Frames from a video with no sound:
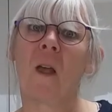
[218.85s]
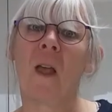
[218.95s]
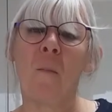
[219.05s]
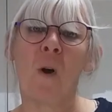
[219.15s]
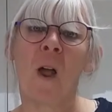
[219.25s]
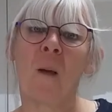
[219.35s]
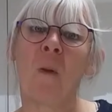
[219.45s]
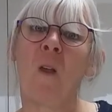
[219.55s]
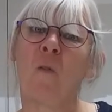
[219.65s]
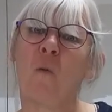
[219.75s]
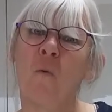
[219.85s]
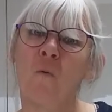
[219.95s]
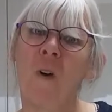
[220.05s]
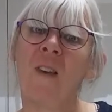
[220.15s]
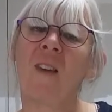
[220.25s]
Abraham is
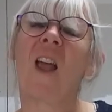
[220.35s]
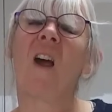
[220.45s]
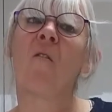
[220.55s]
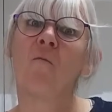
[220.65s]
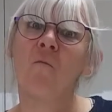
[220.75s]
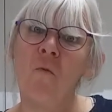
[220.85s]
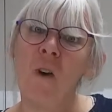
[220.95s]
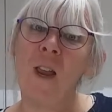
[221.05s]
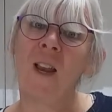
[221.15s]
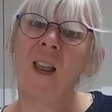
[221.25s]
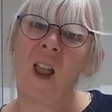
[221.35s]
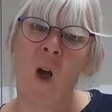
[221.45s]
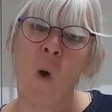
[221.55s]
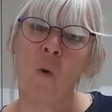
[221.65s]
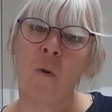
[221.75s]
already a really
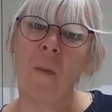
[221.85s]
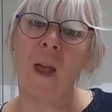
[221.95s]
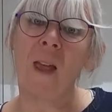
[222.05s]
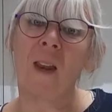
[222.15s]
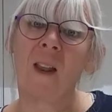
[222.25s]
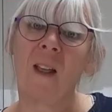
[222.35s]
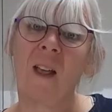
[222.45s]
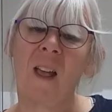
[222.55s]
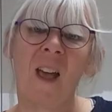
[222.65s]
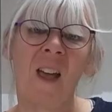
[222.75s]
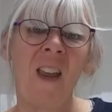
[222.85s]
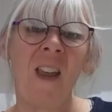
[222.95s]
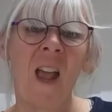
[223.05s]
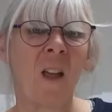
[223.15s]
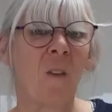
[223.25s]
old man and
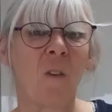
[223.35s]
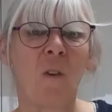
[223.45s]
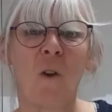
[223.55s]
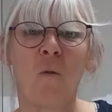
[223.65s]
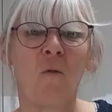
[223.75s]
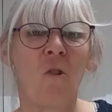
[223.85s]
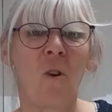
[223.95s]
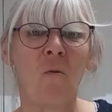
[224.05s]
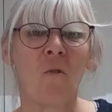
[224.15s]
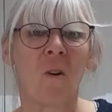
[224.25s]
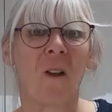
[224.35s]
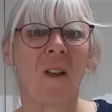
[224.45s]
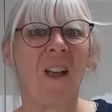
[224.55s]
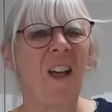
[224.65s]
he has no children.